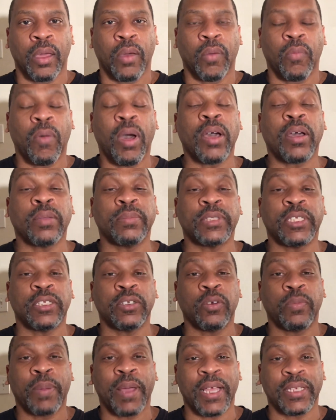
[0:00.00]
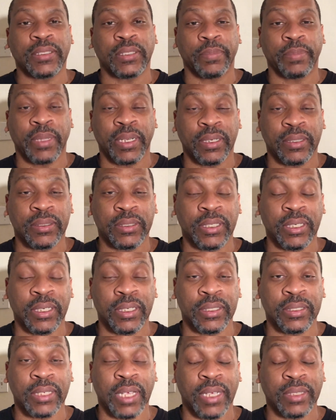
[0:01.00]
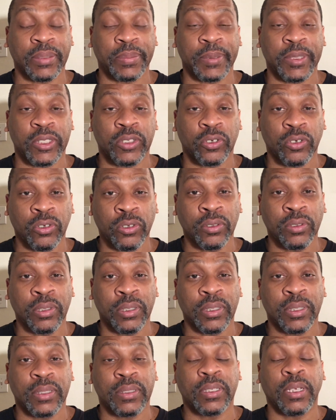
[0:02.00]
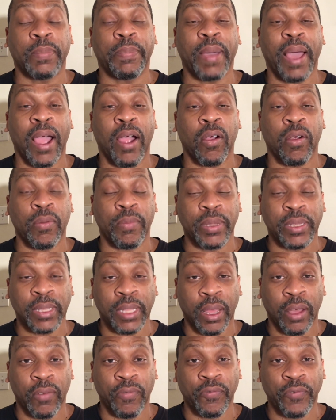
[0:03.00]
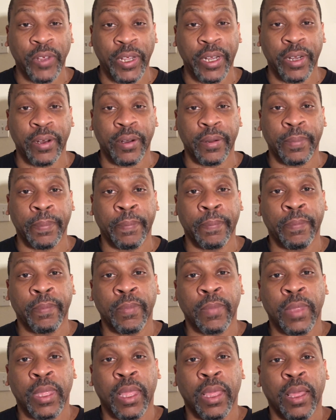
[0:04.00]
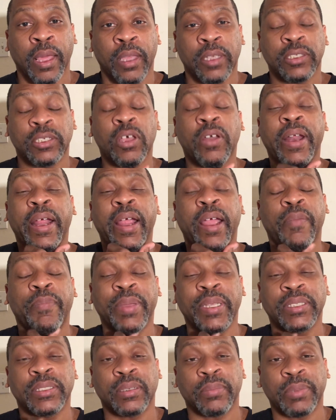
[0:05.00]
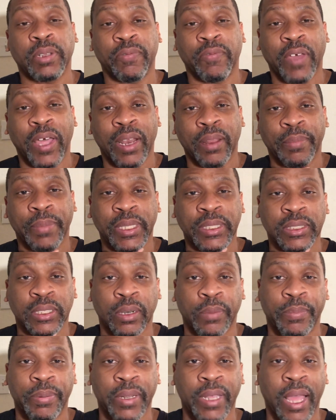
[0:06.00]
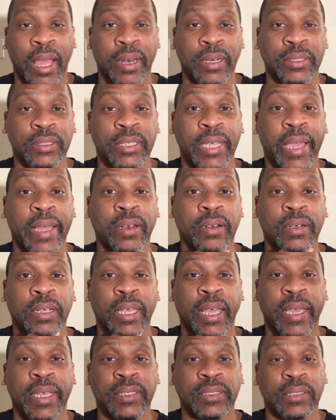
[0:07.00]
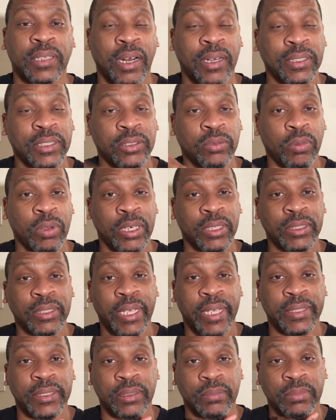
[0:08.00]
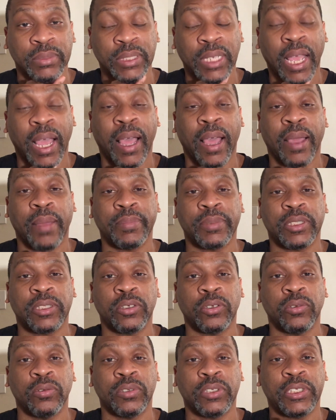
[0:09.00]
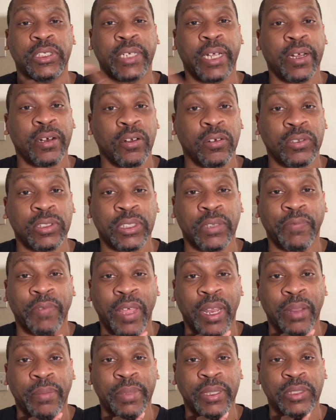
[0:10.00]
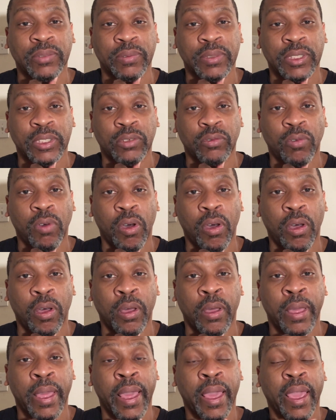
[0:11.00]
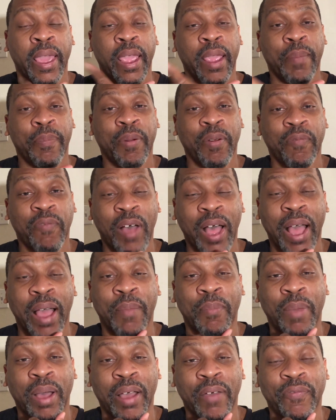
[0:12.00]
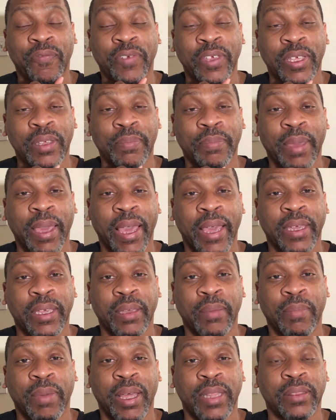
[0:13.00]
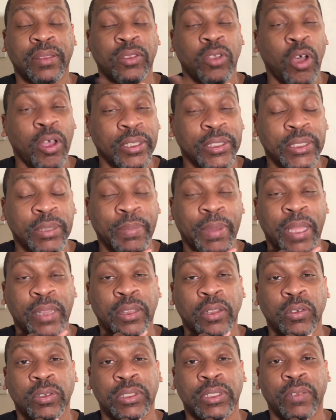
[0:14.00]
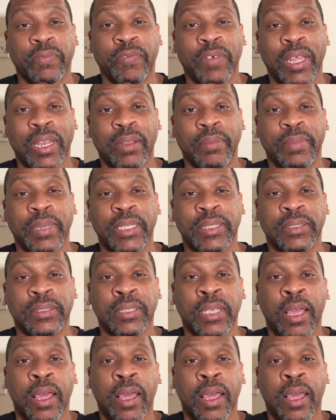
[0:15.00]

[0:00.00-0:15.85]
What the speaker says: Welcome to New Possibilities. I speak truth to power without fear. So there have been some developments in the Breonna Taylor case, and I just want to take some time to share those developments with you all and provide my feedback and my thoughts about those developments.